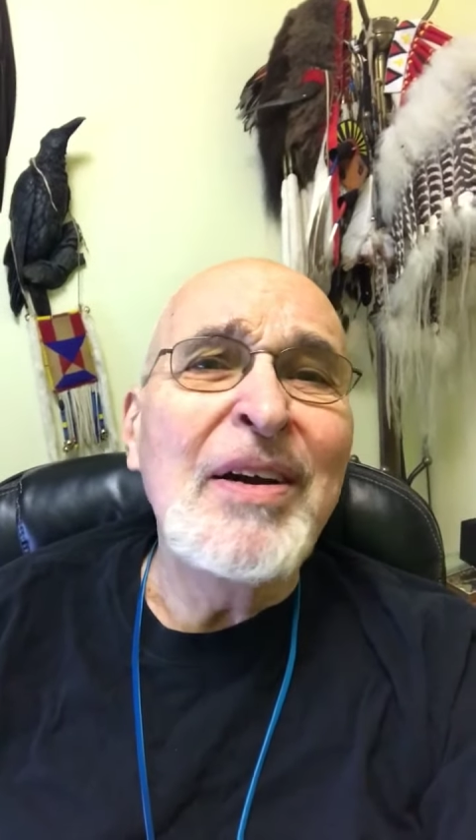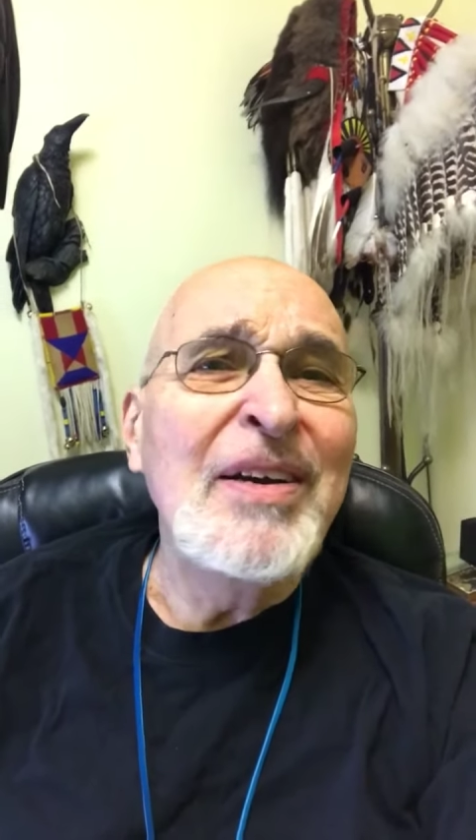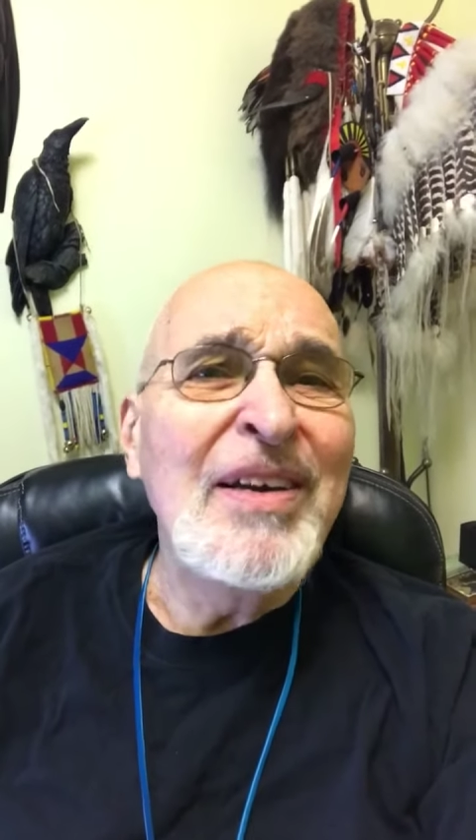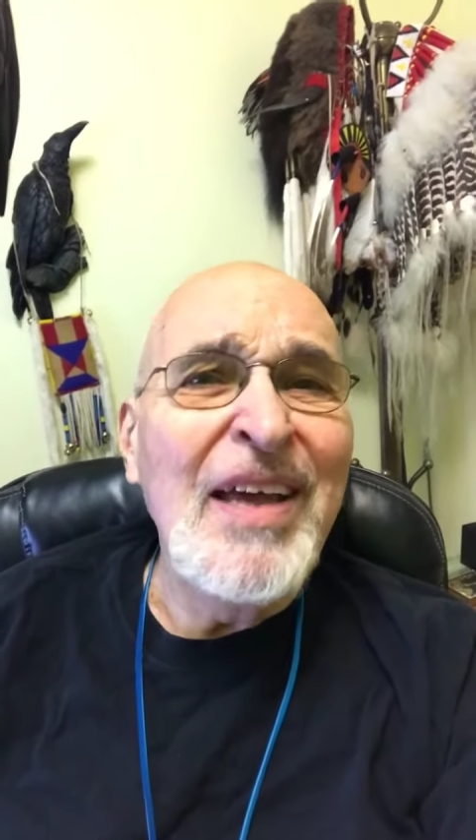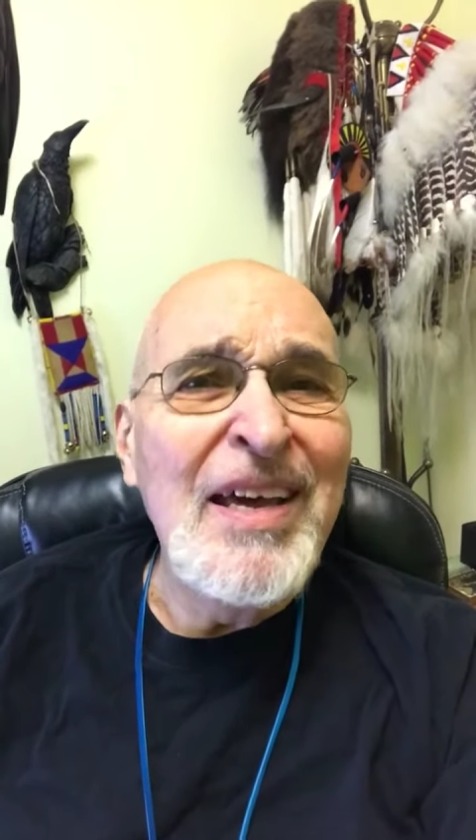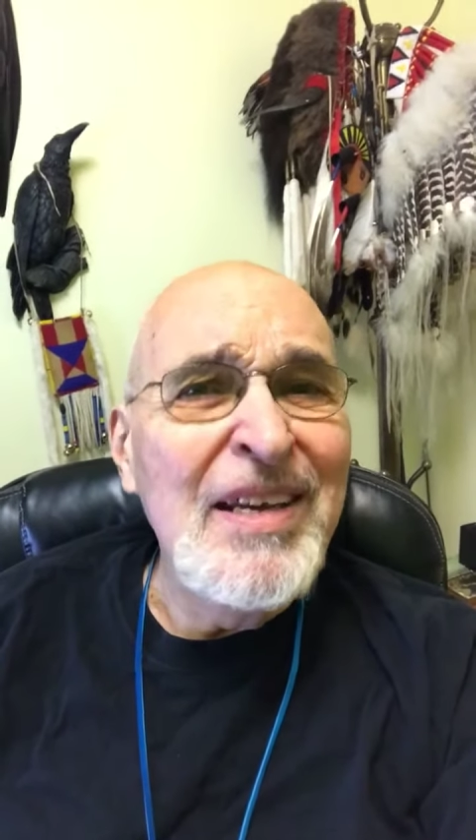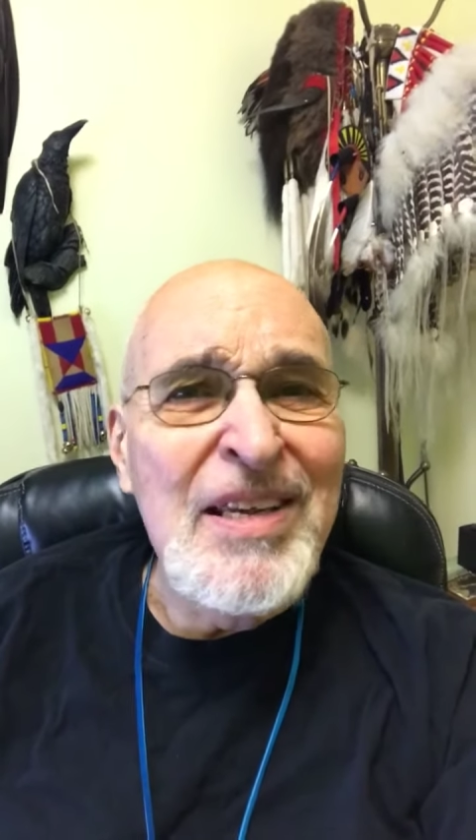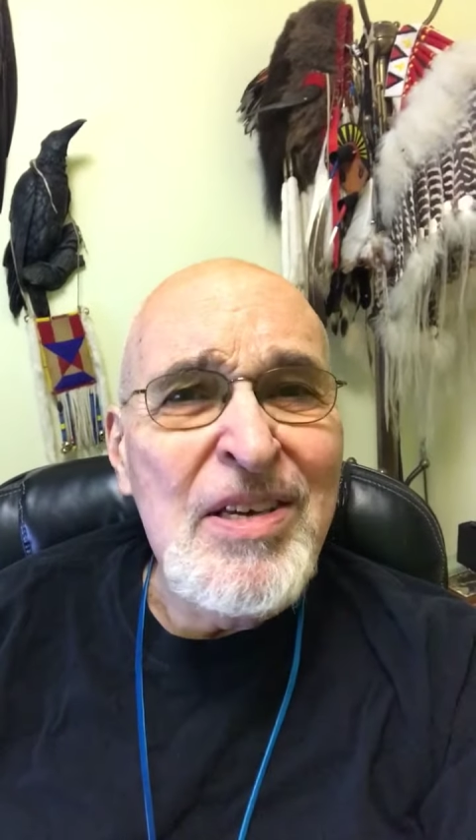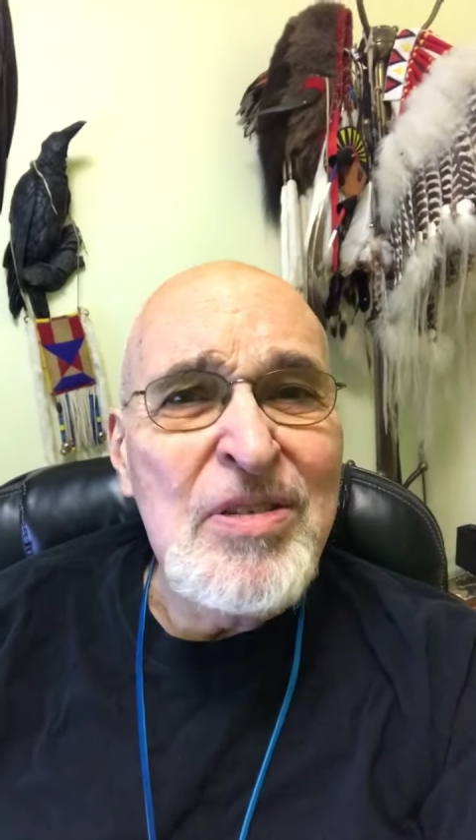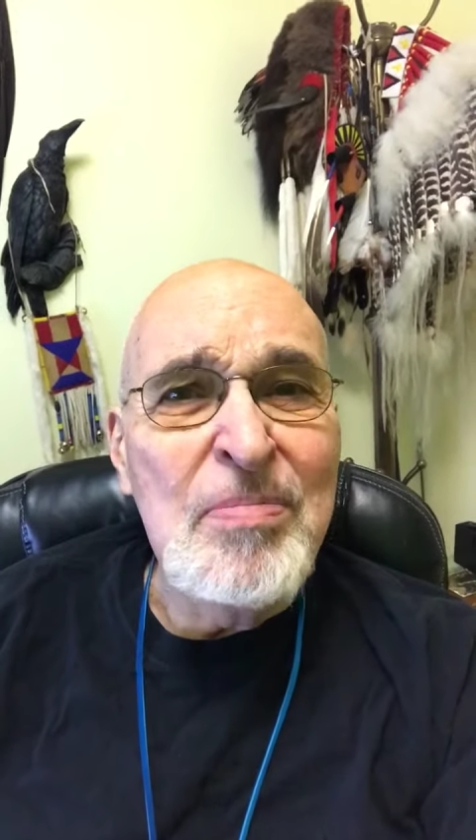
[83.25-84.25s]
and laid
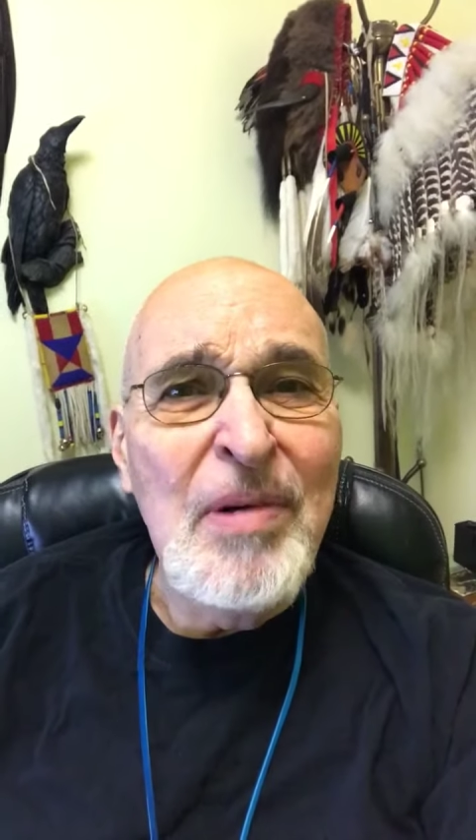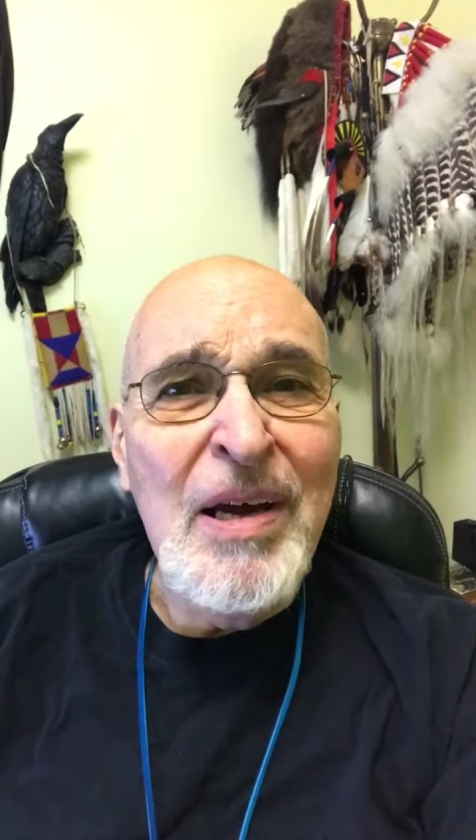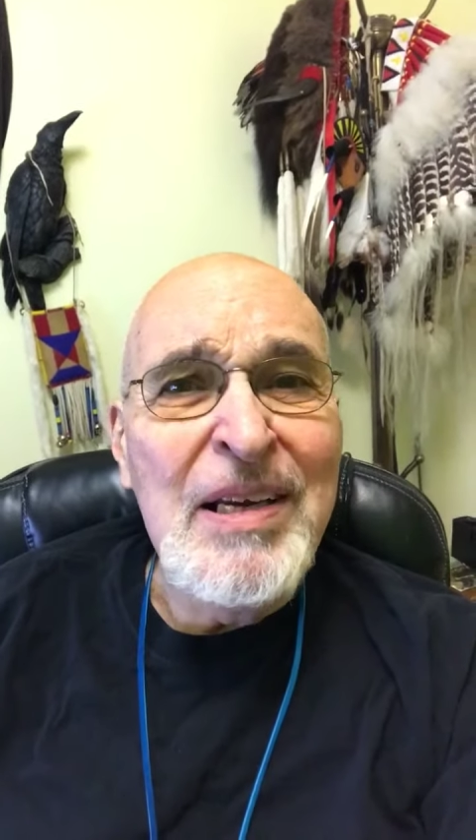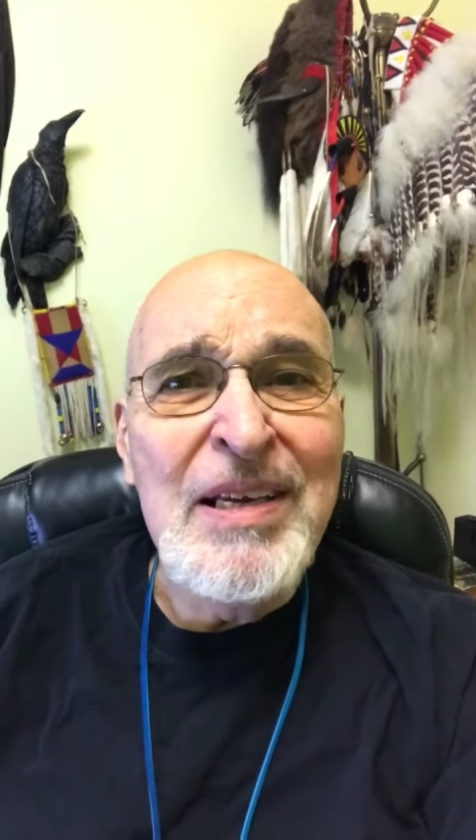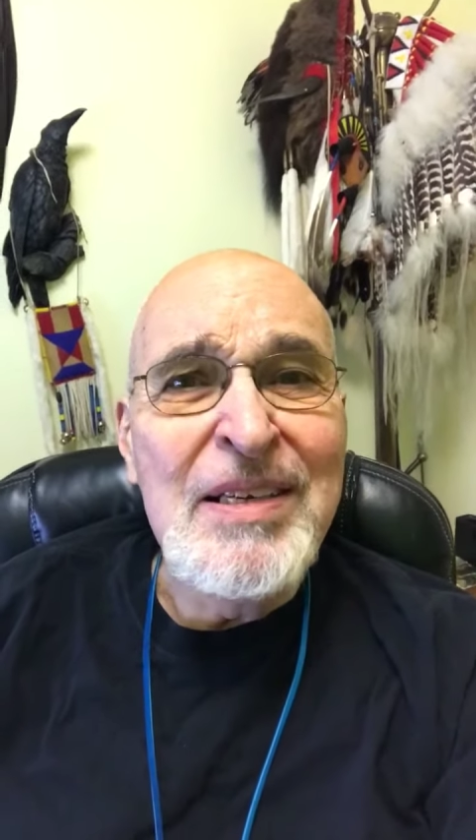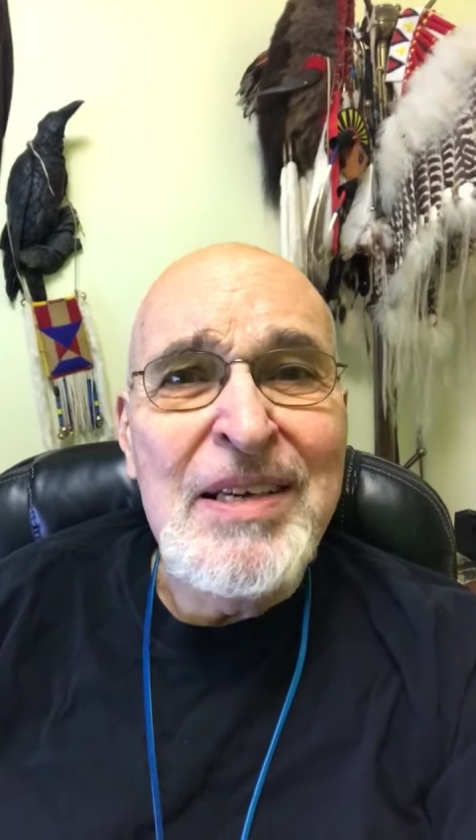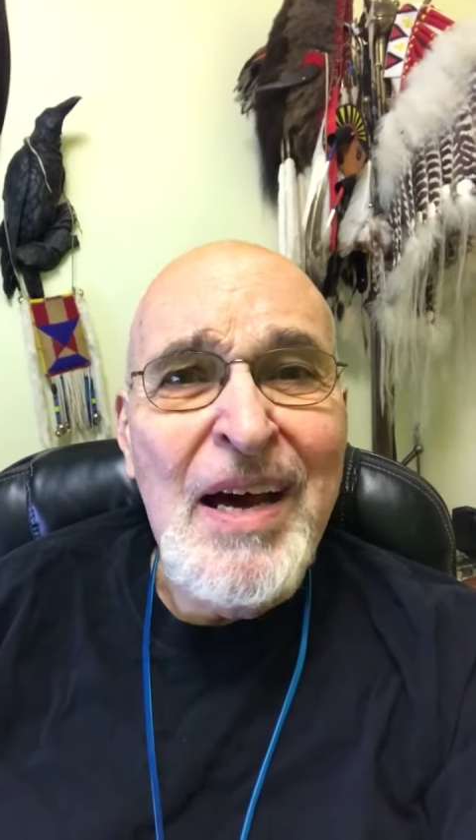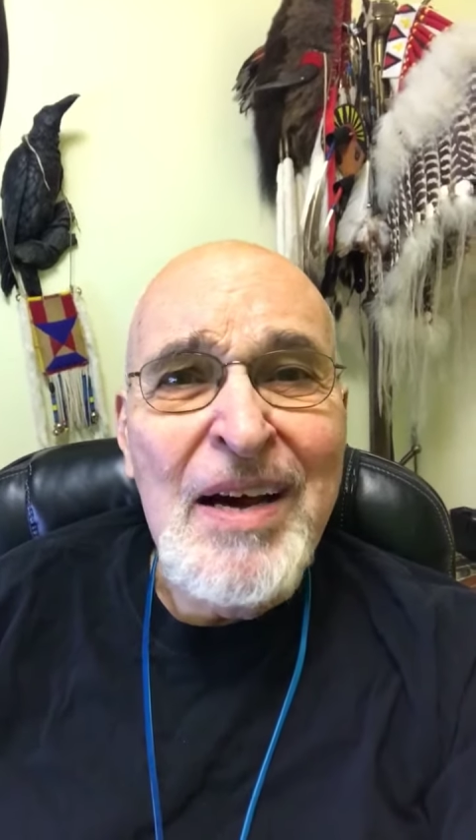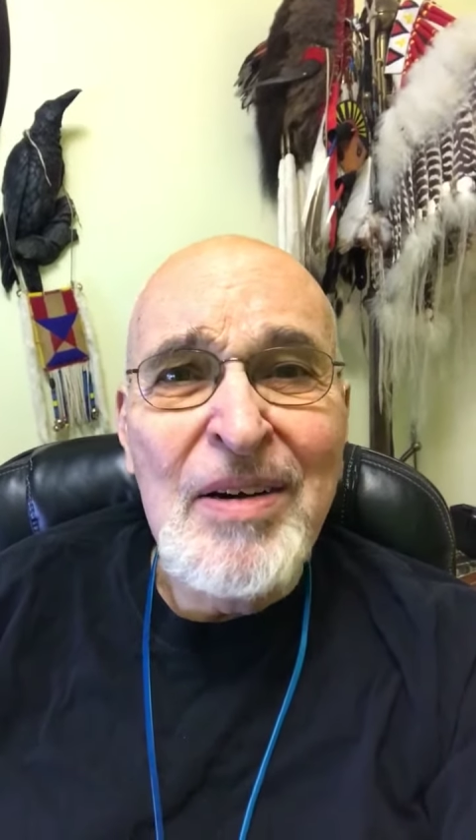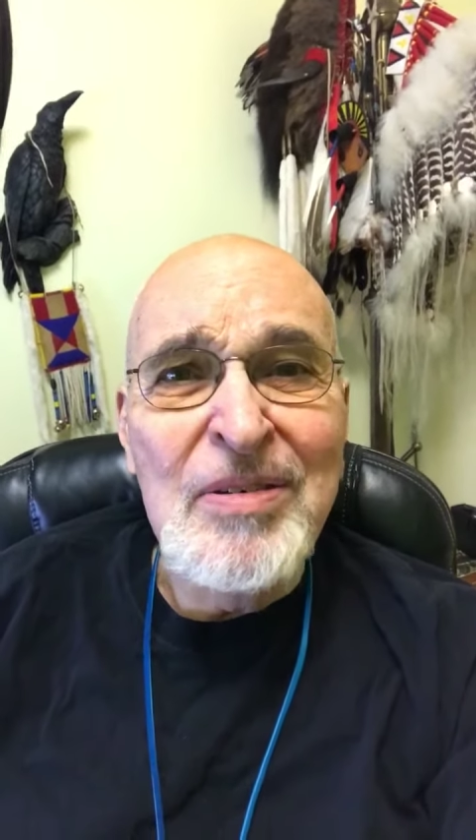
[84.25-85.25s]
his money
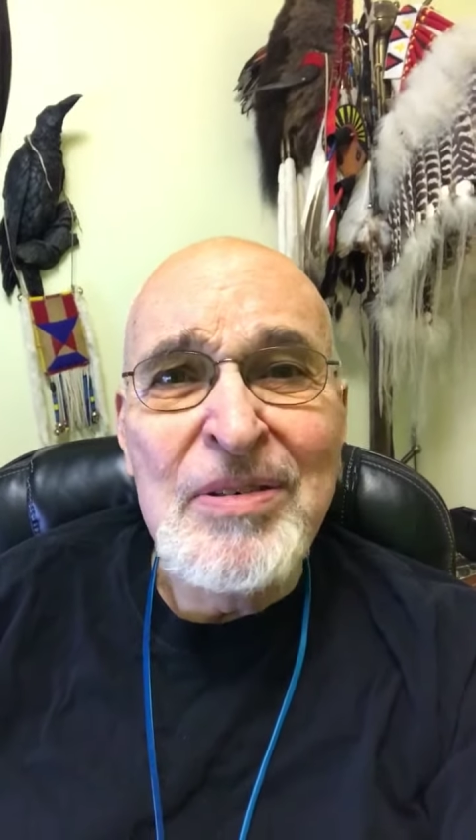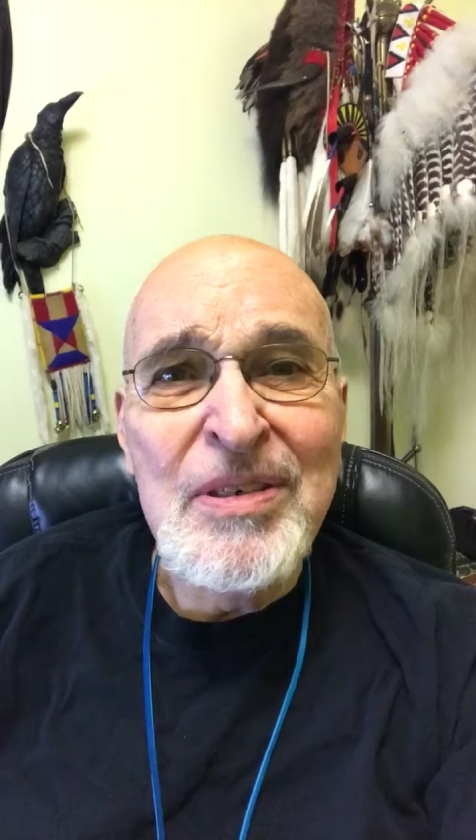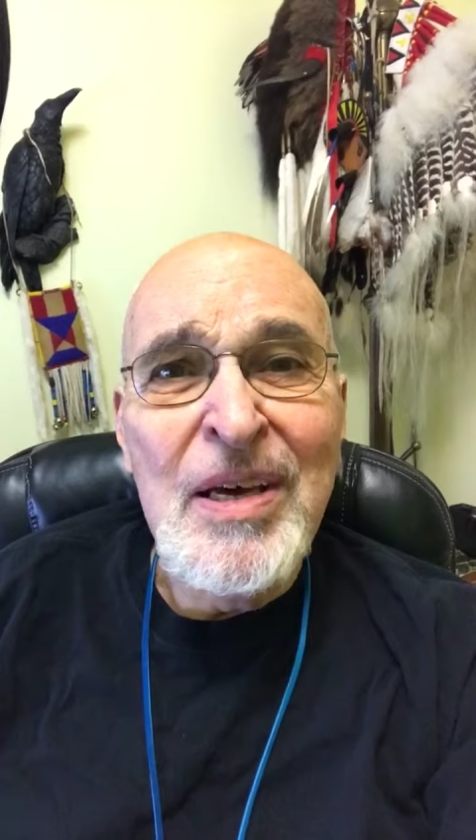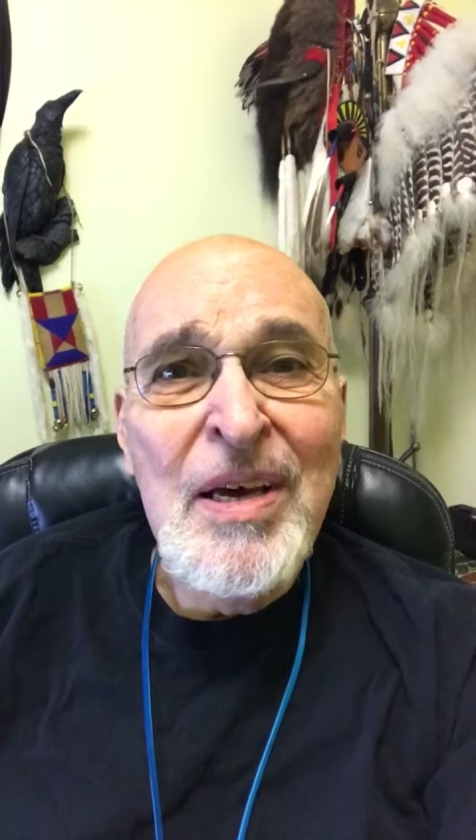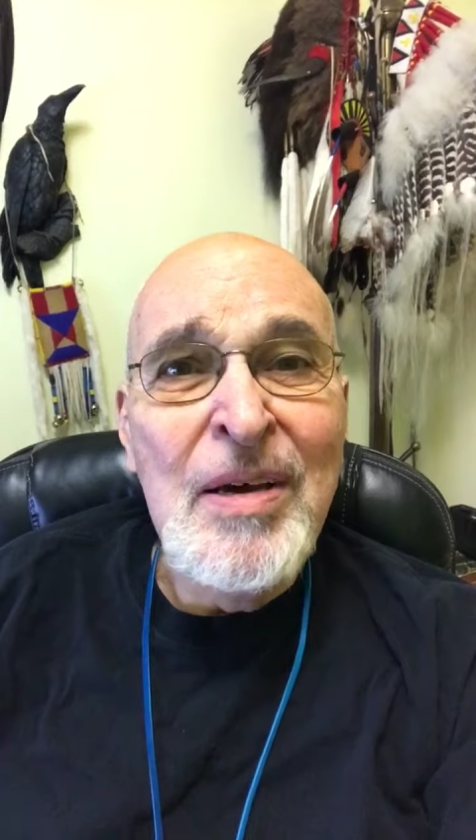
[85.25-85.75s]
down.